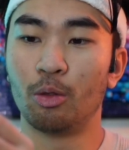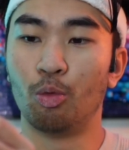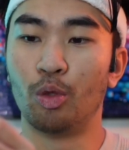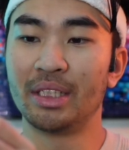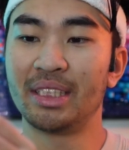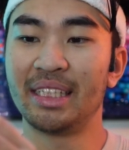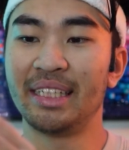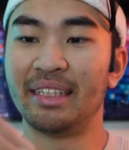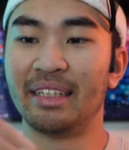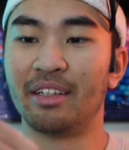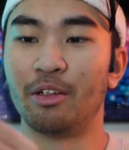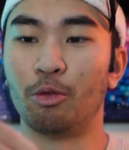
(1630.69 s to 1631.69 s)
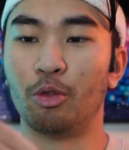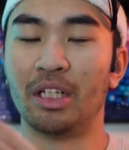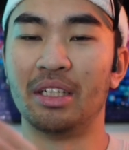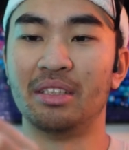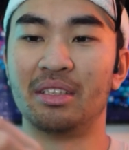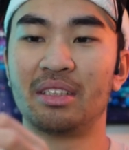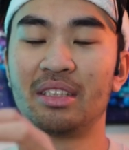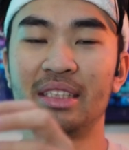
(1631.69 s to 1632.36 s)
what she did was